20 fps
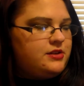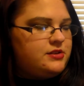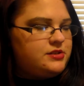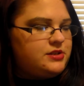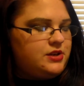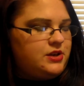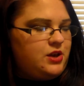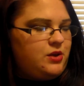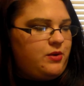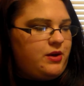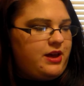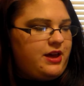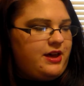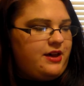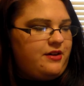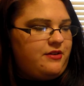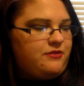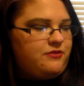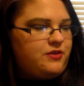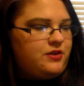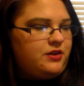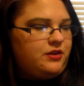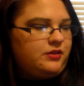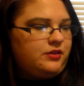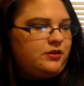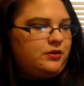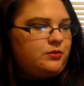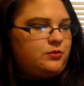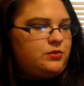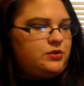So you have
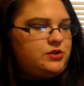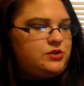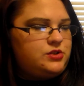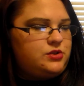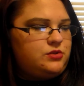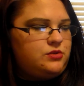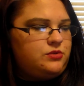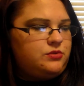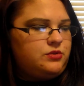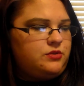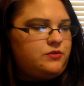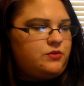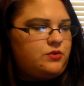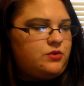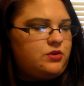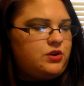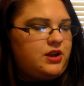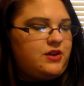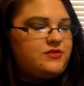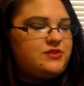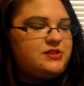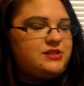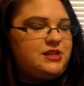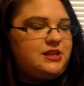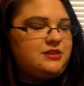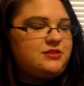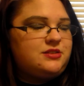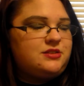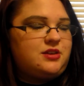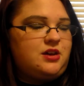one, two, three, four, you have
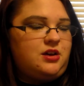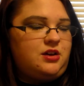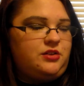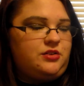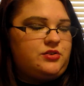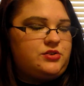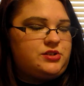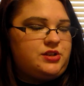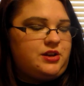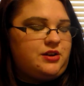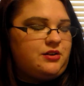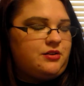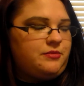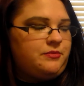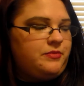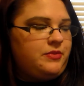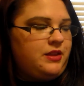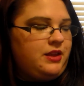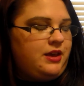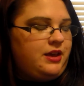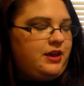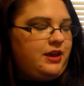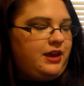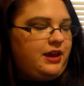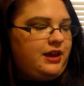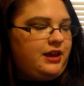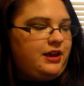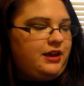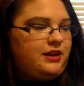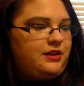six colors here.
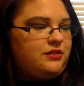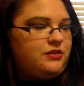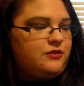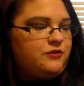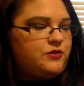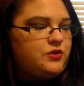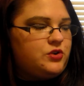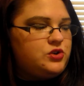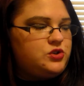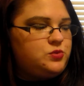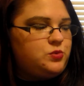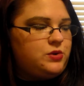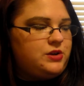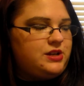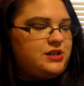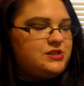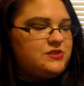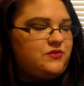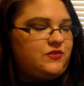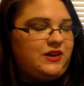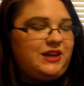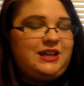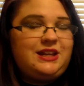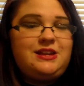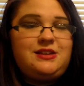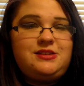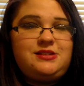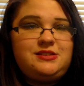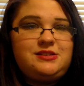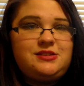And the first one is
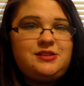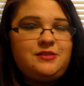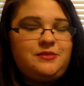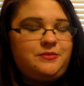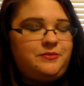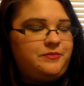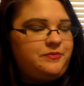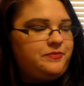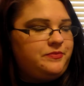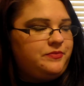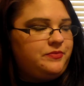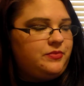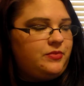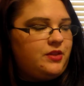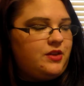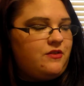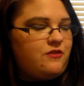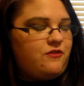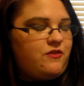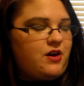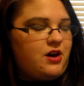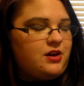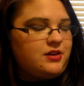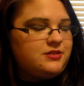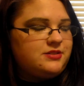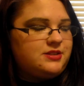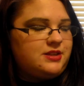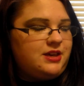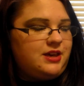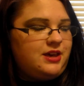Venus,
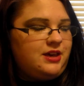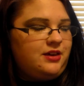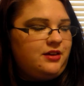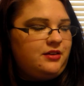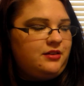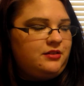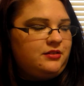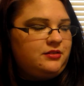Foxy,